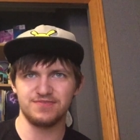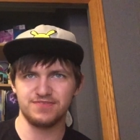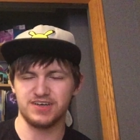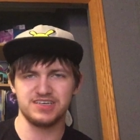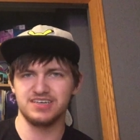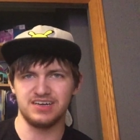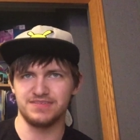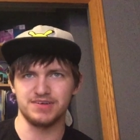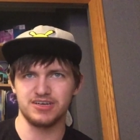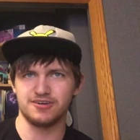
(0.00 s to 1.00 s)
fuck
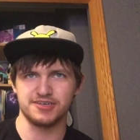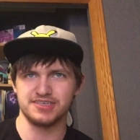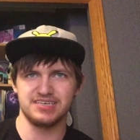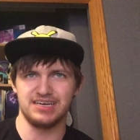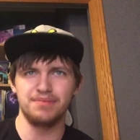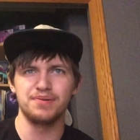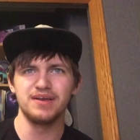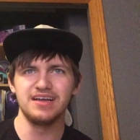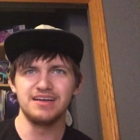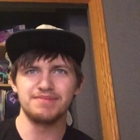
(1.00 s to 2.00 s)
of an archetype
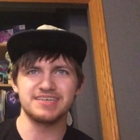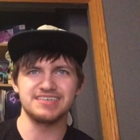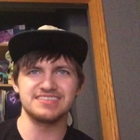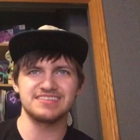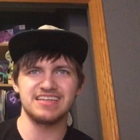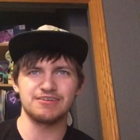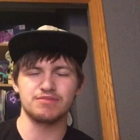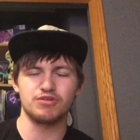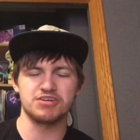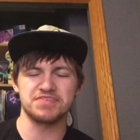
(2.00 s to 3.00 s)
because they
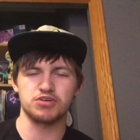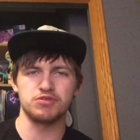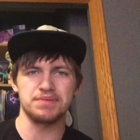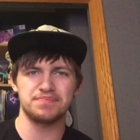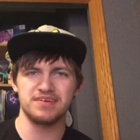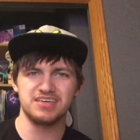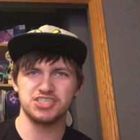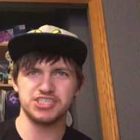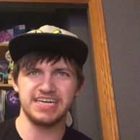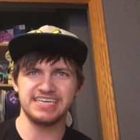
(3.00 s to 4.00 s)
are more of equip
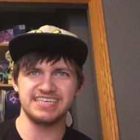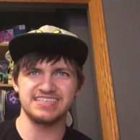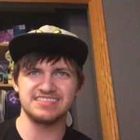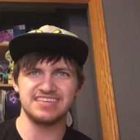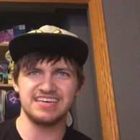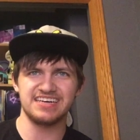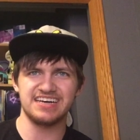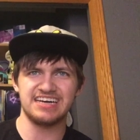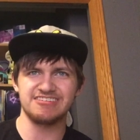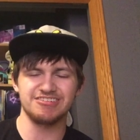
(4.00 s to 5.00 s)
shenanigans, and
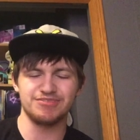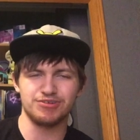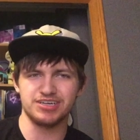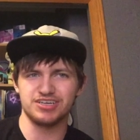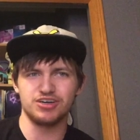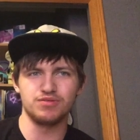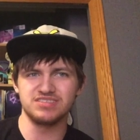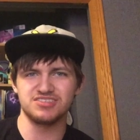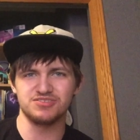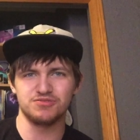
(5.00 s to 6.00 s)
I don't even want to go
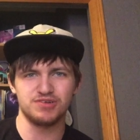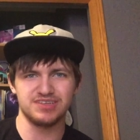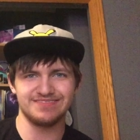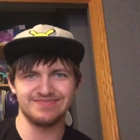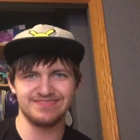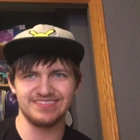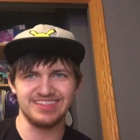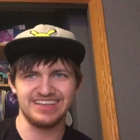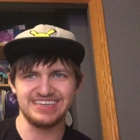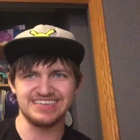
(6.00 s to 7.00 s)
into what,
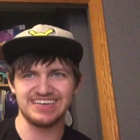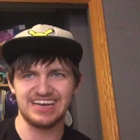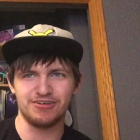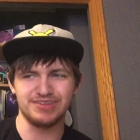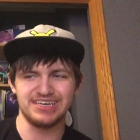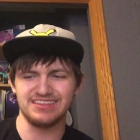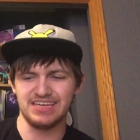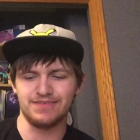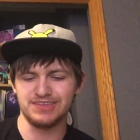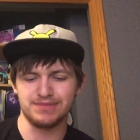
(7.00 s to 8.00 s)
like, how they
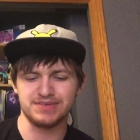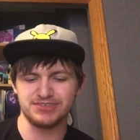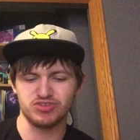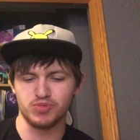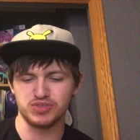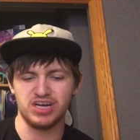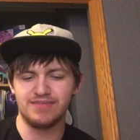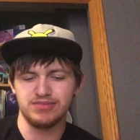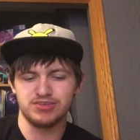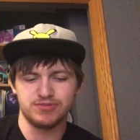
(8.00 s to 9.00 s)
leveled up because it was the most
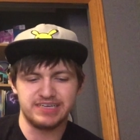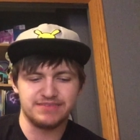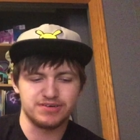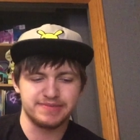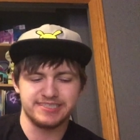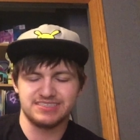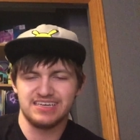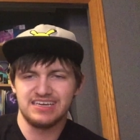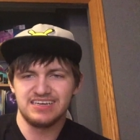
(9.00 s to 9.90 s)
convoluted way ever, because